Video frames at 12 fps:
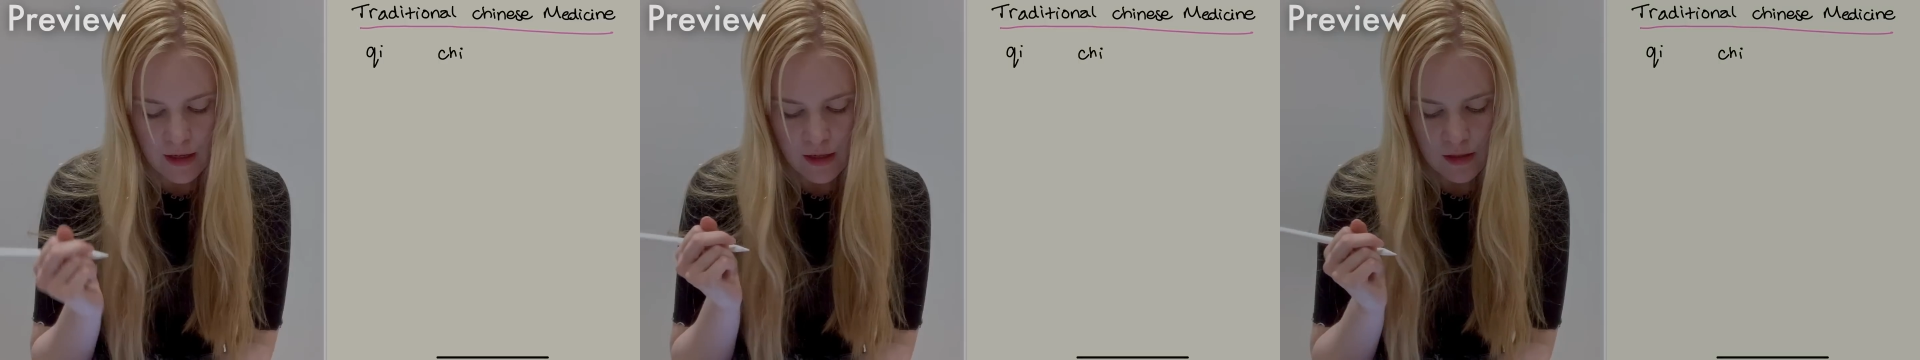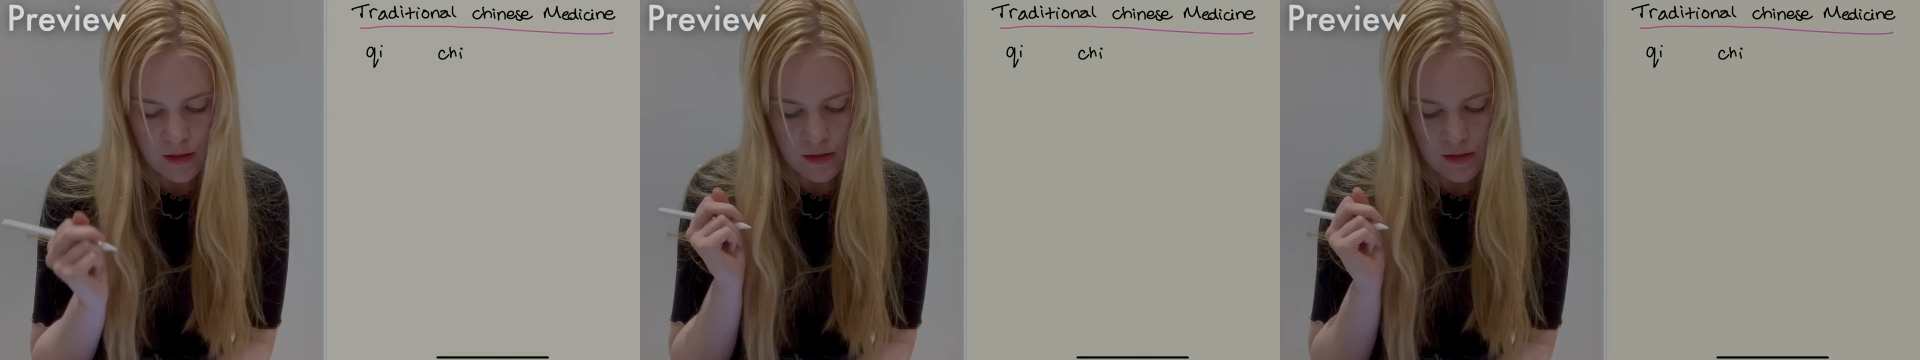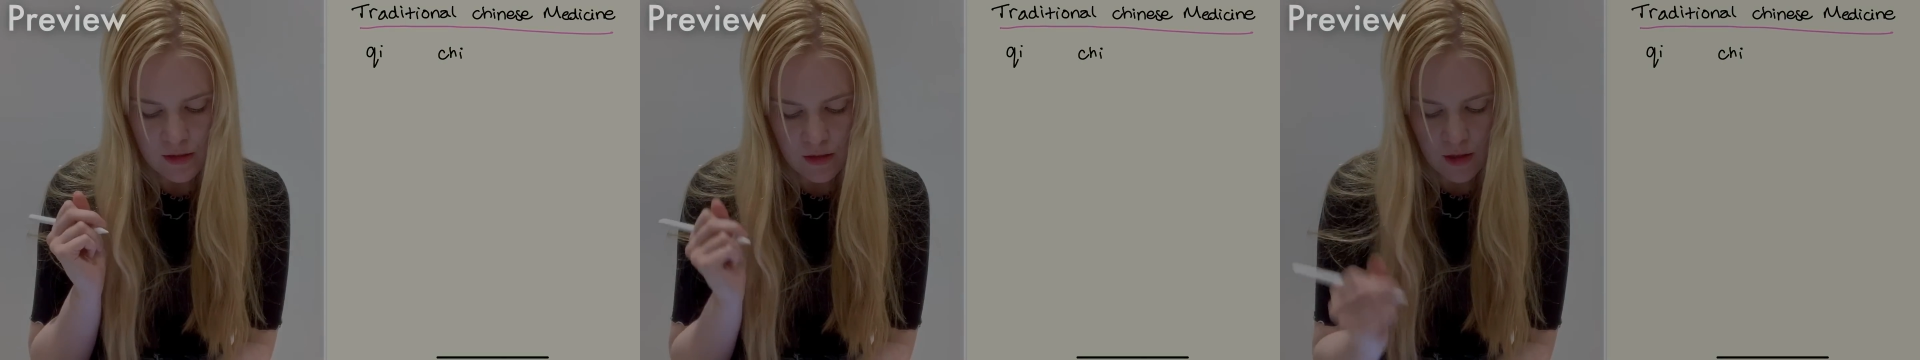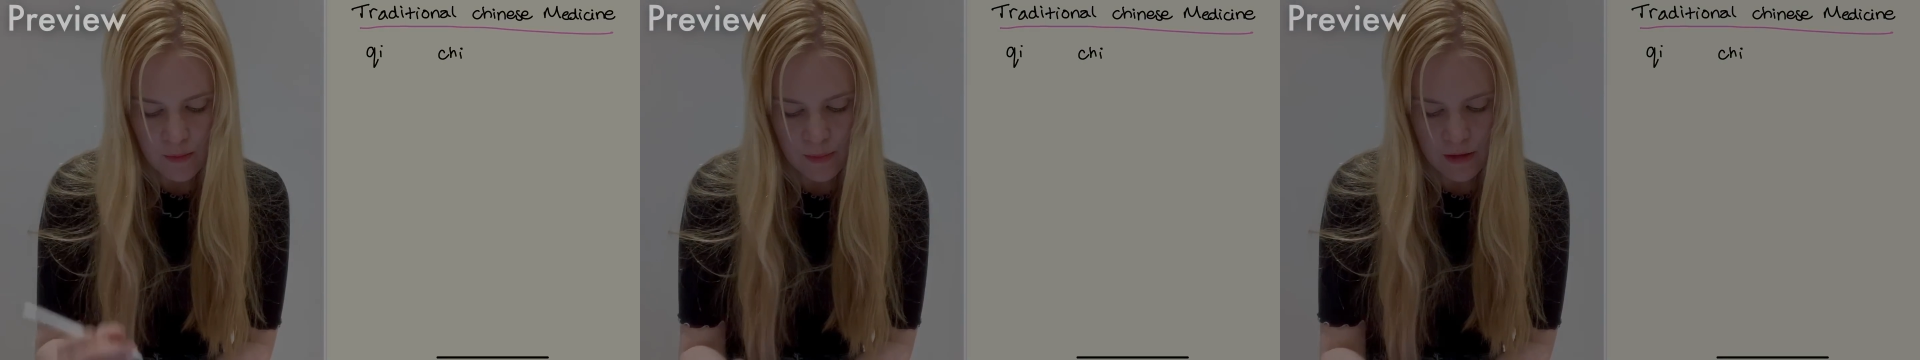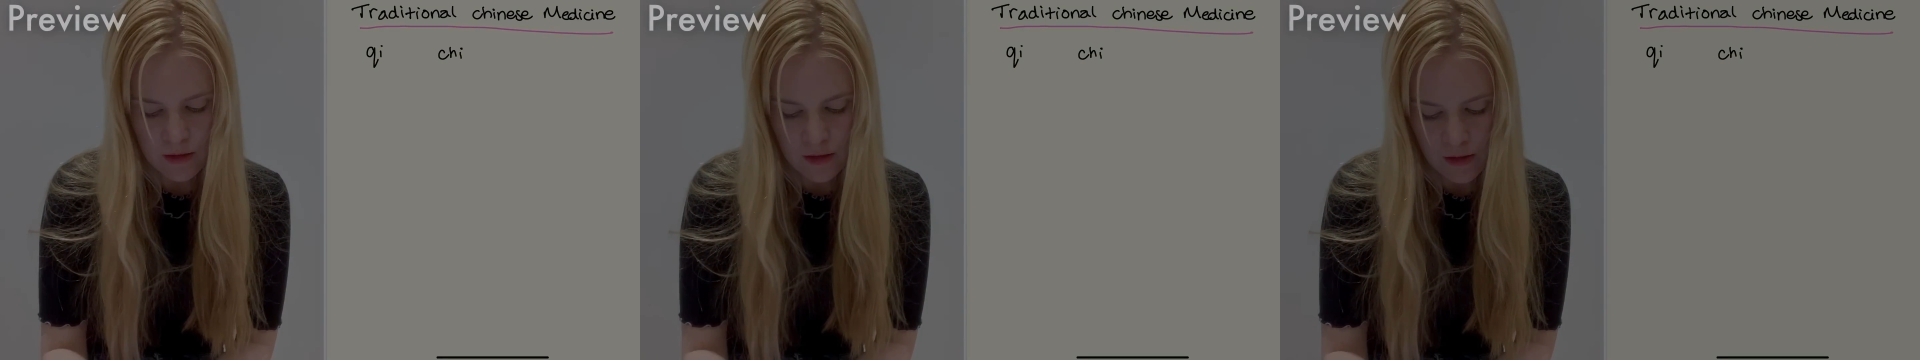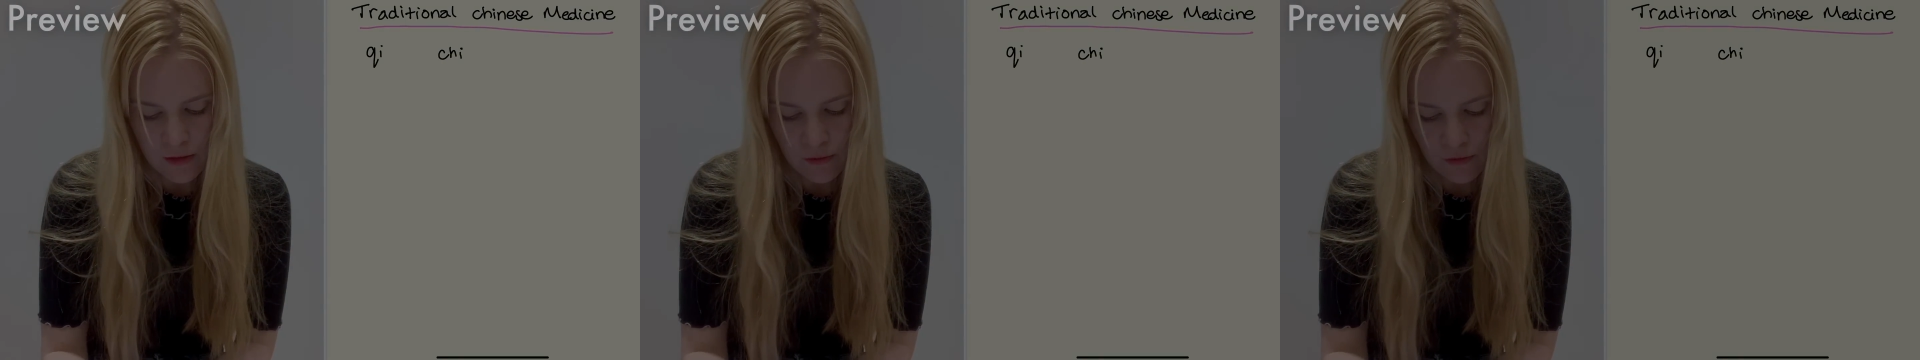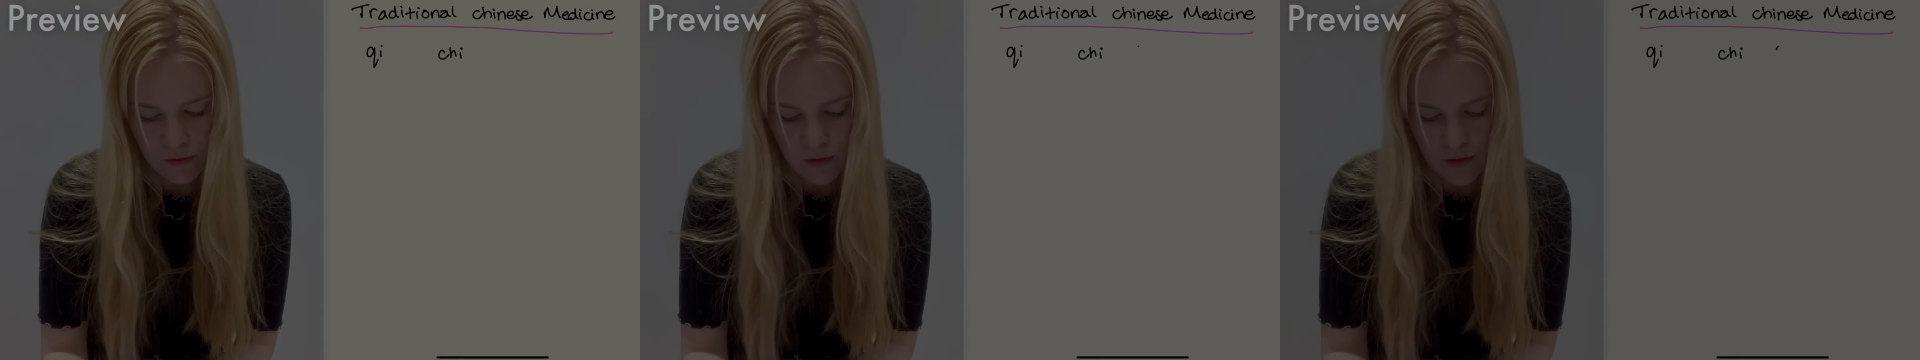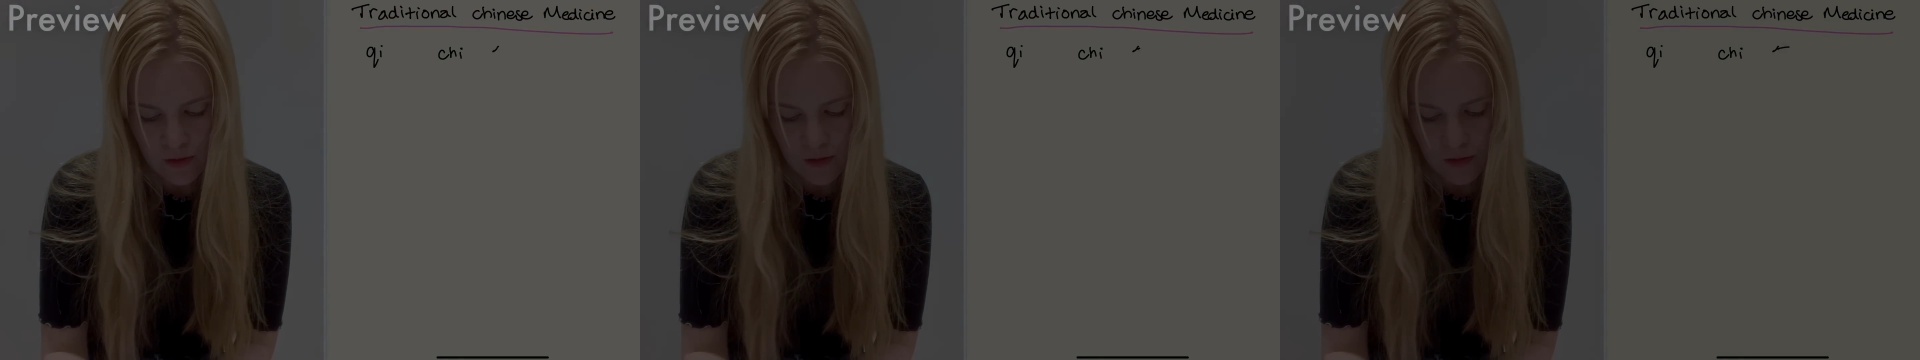and I believe
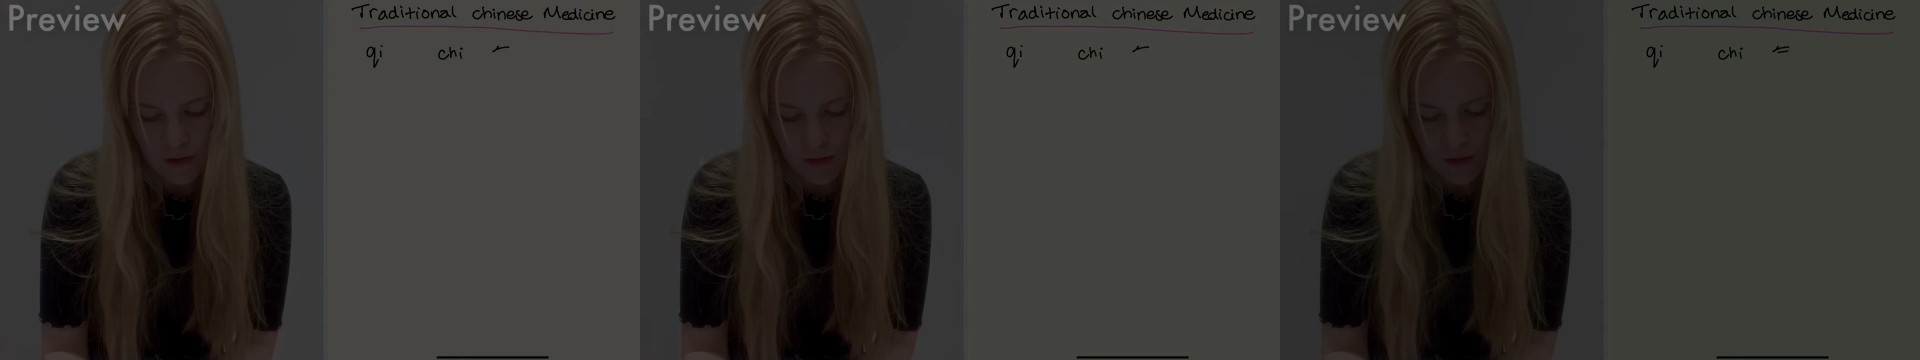the